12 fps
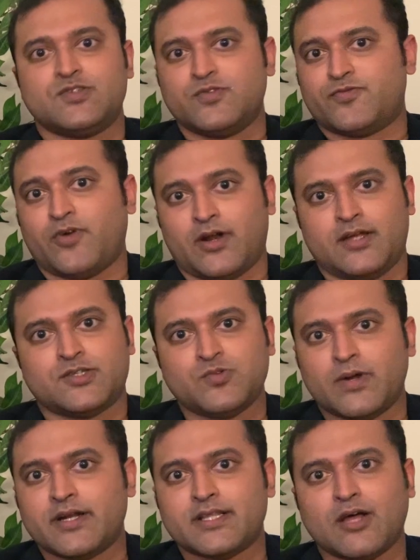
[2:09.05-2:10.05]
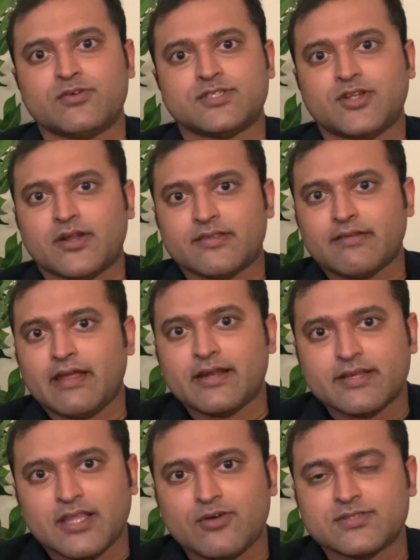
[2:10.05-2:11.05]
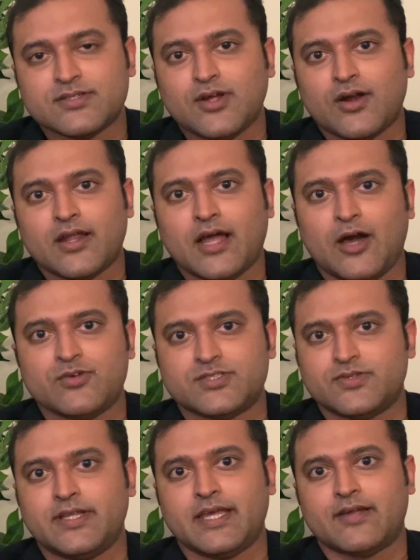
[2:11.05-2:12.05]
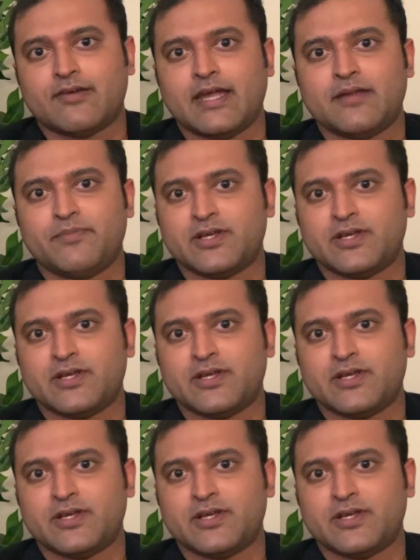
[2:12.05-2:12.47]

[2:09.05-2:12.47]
for a $200,000 or a $300,000 house today, right?